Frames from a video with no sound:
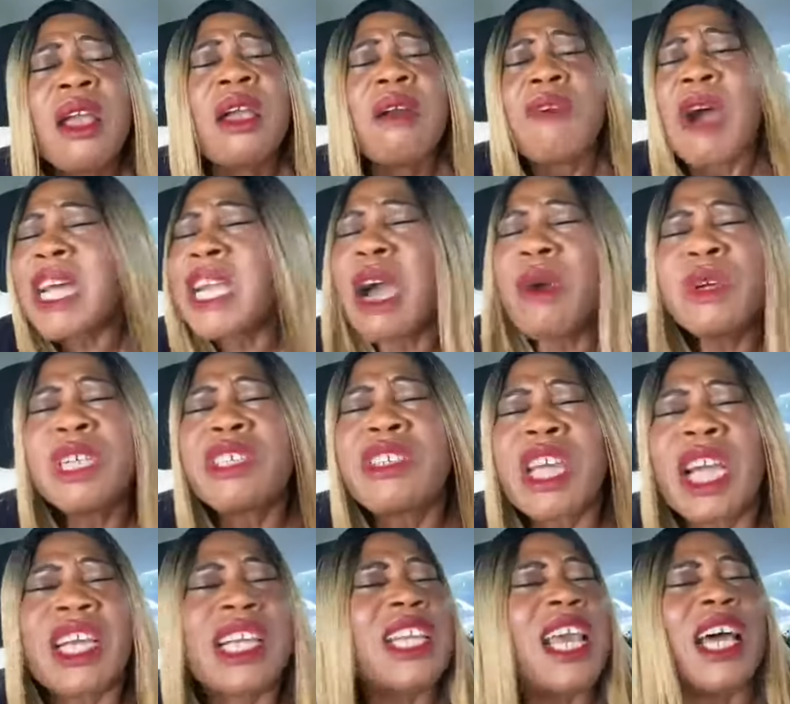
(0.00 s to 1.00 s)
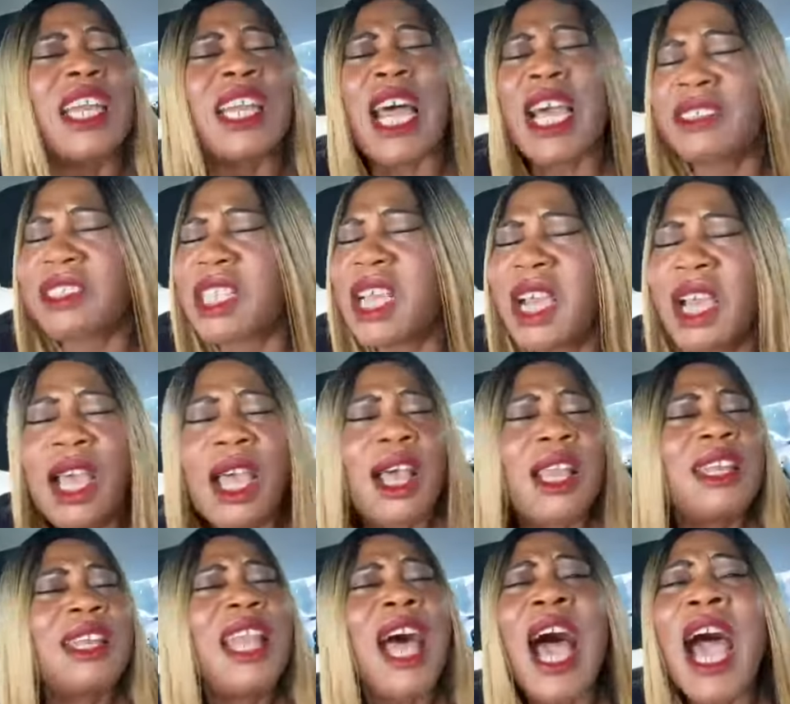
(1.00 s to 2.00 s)
Father, we declare light.
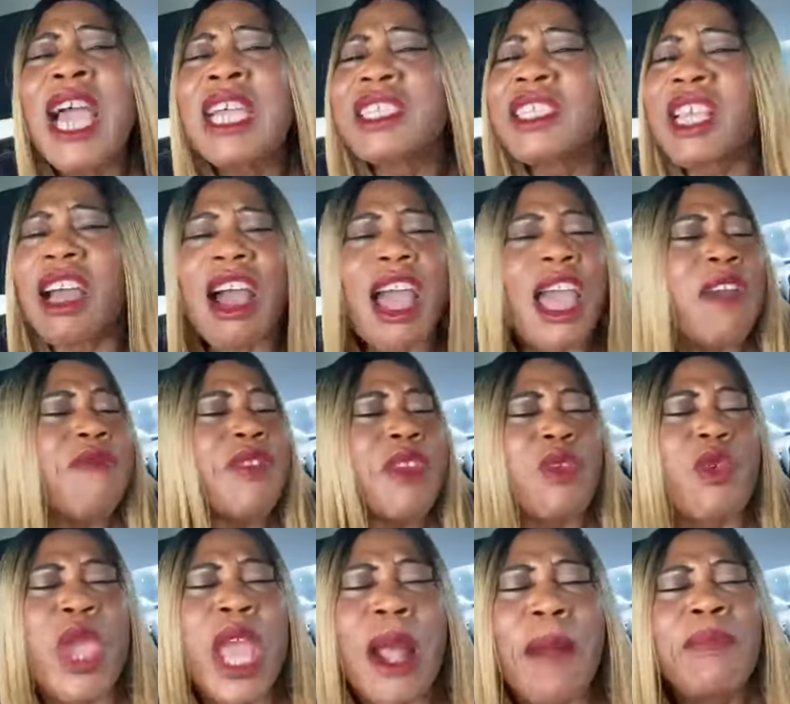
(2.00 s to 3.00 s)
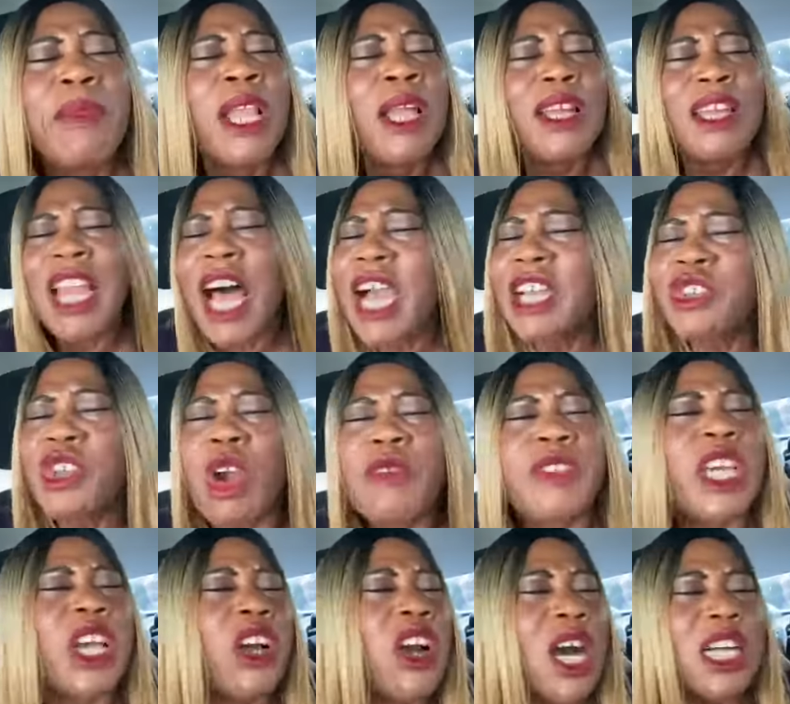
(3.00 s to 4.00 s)
Light everywhere. Light of
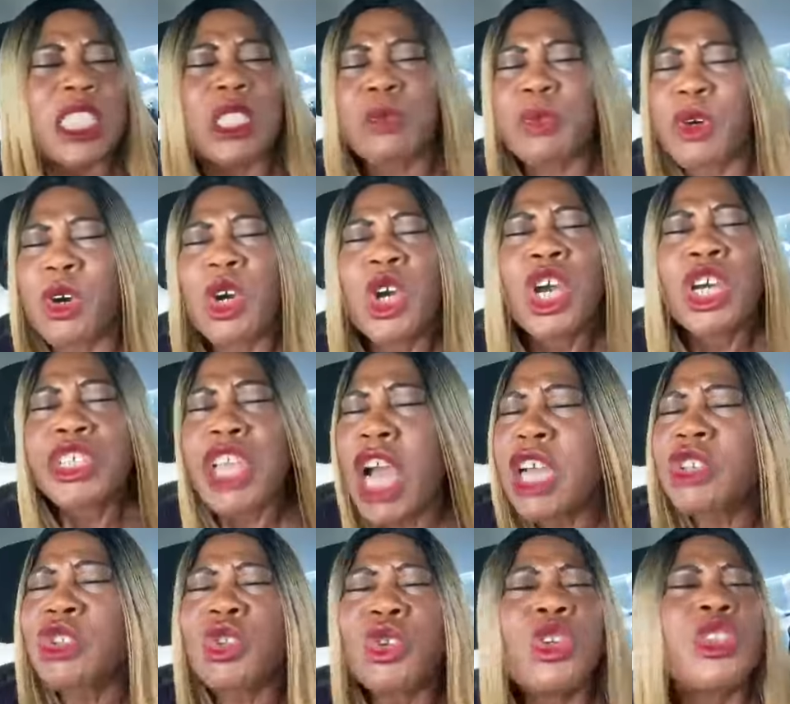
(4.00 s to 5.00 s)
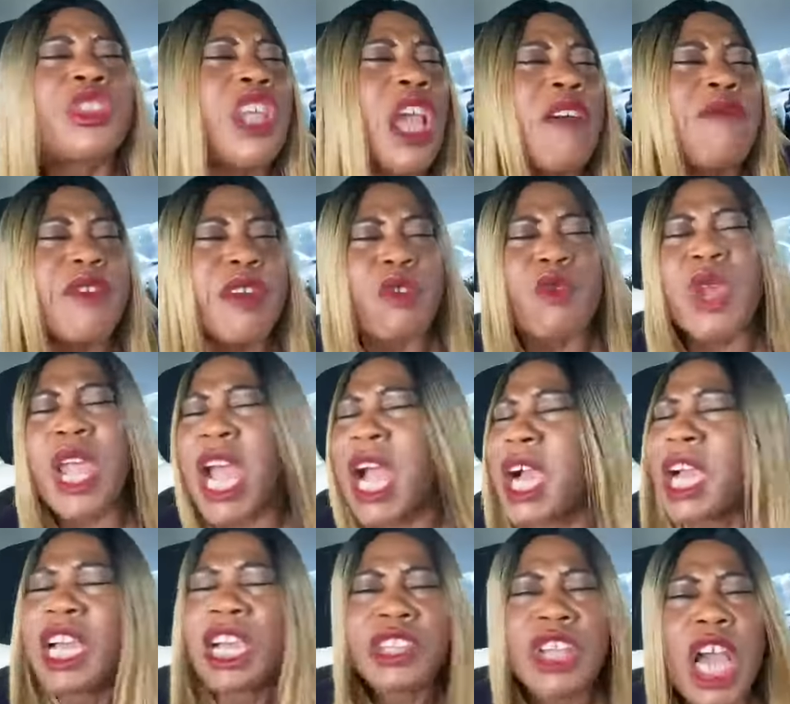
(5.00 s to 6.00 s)
the gospel. The truth
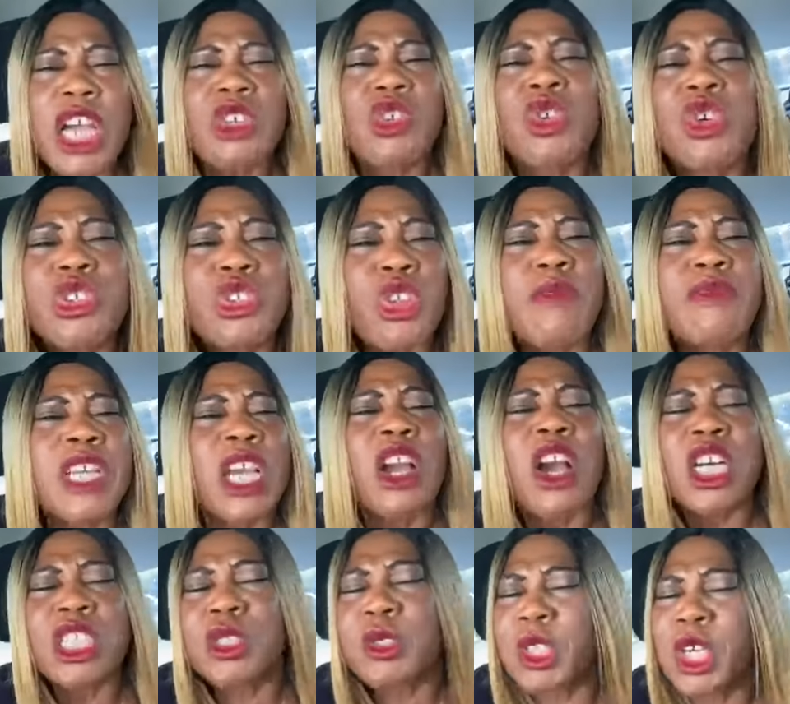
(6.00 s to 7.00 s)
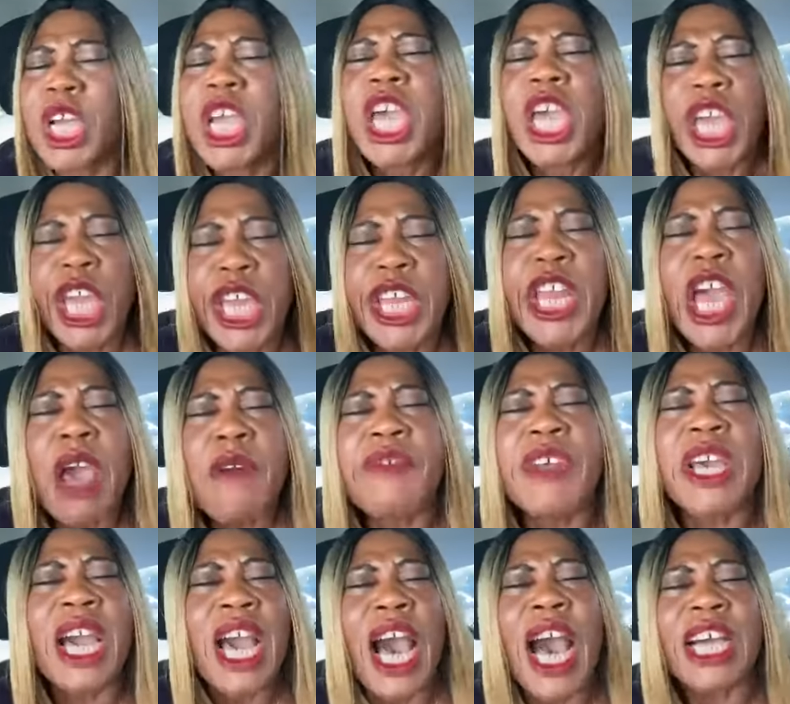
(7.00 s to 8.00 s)
everywhere. The truth of the gospel in
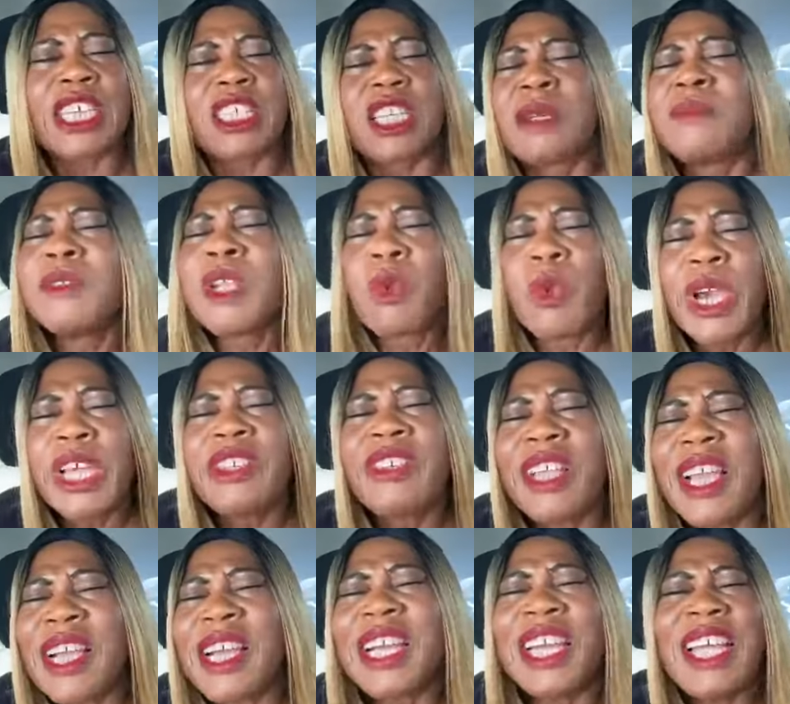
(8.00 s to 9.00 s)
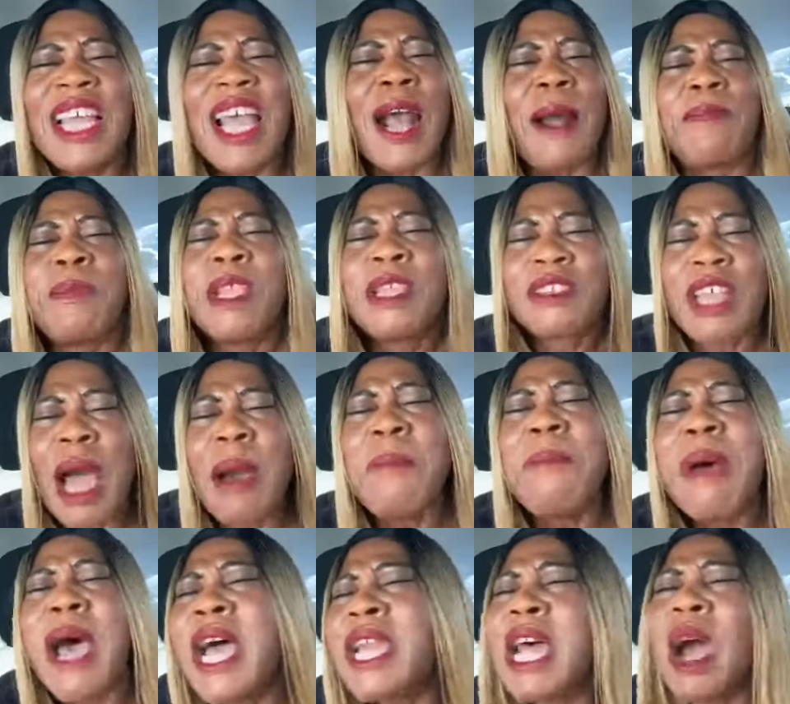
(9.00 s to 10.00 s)
every heart. We declare that
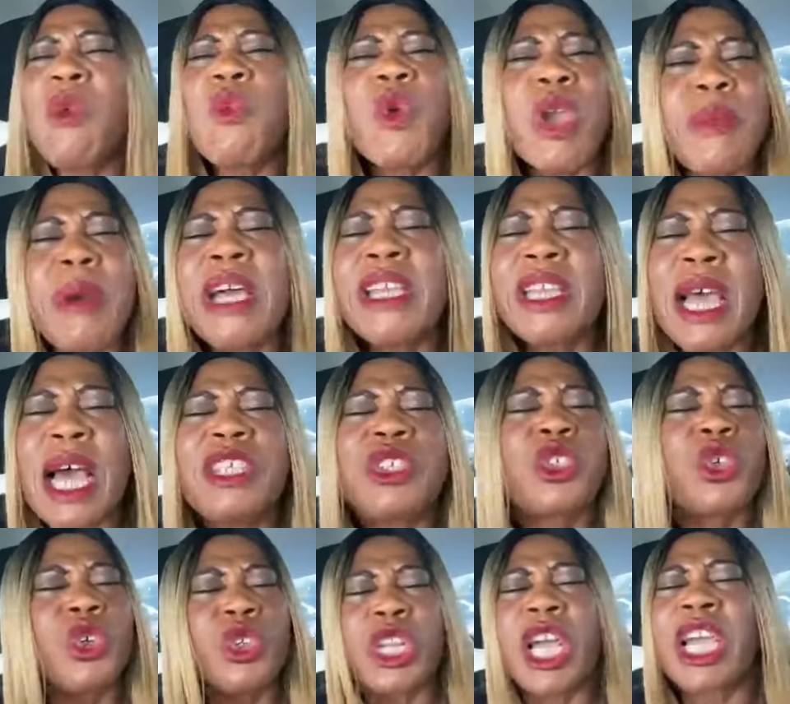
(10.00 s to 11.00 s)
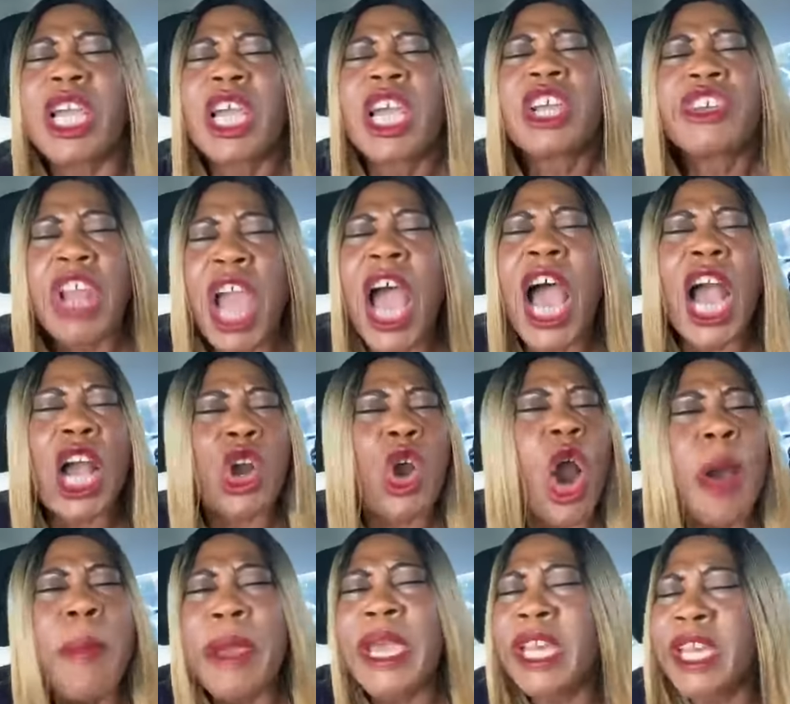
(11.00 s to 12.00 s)
men and women and children, they are
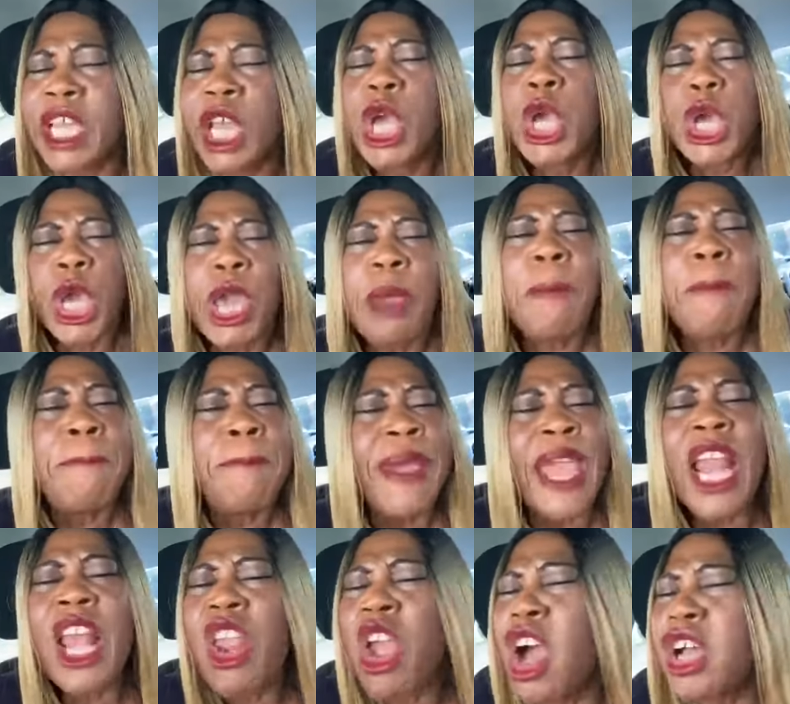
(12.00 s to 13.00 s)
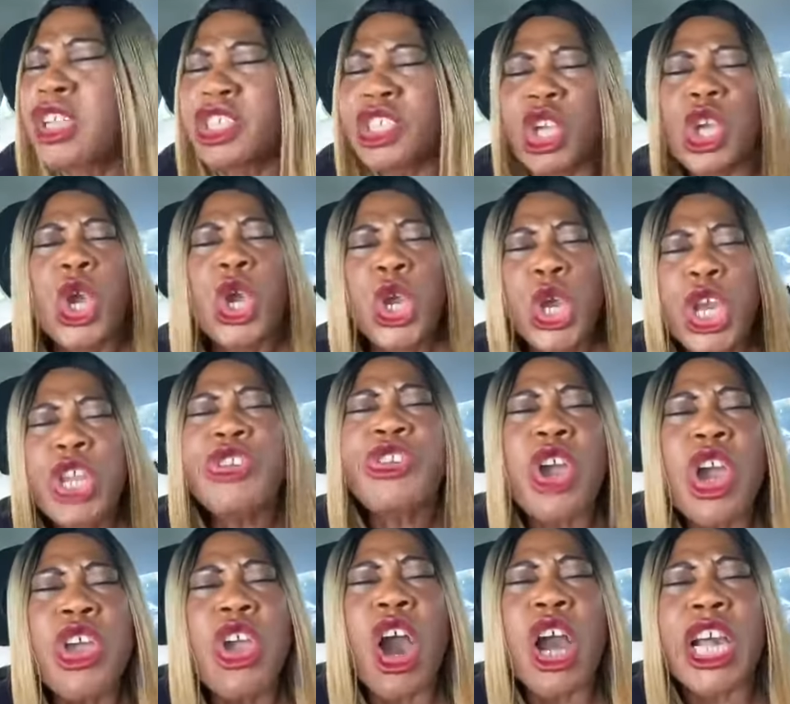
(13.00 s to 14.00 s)
coming in billions
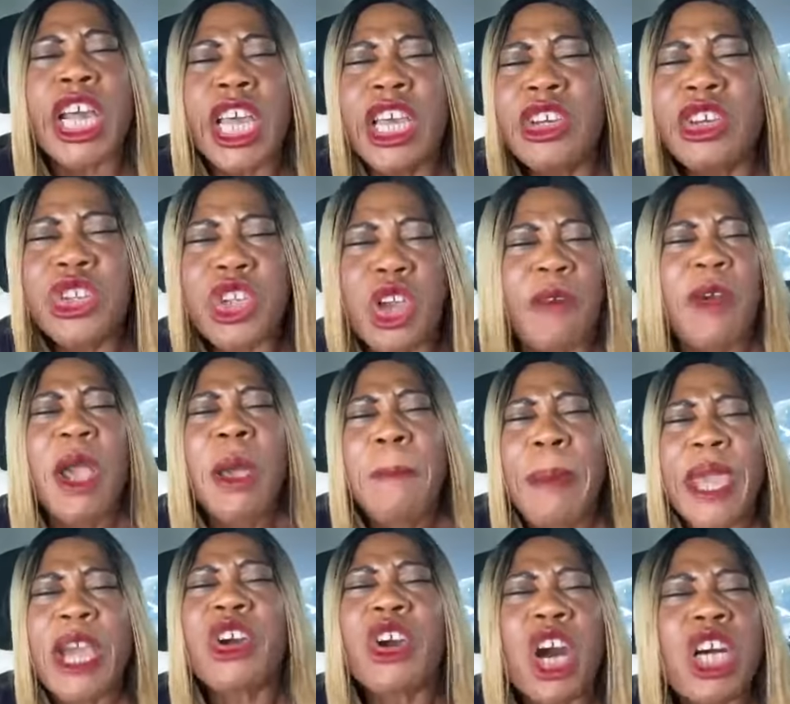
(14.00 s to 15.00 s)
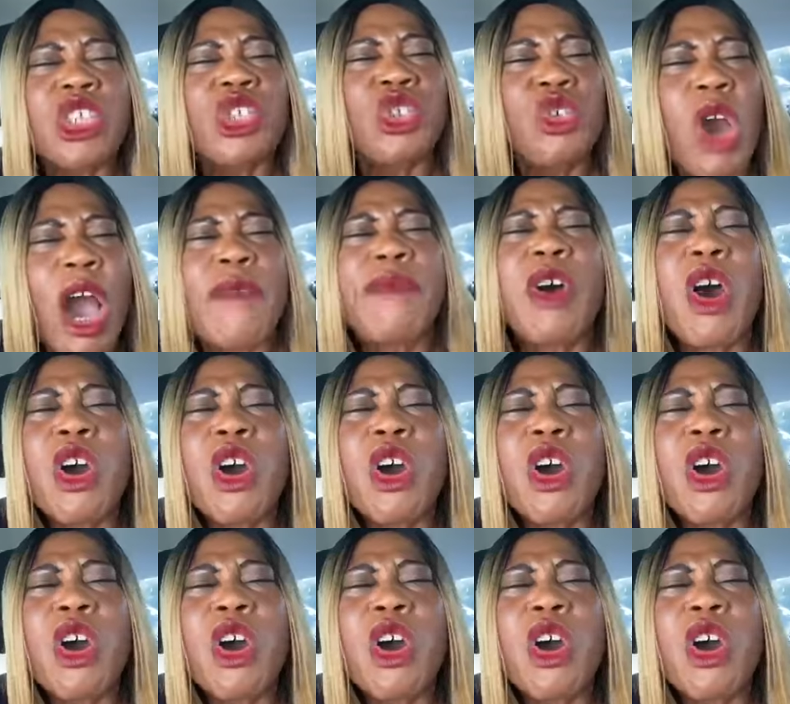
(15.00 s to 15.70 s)
into your kingdom because you have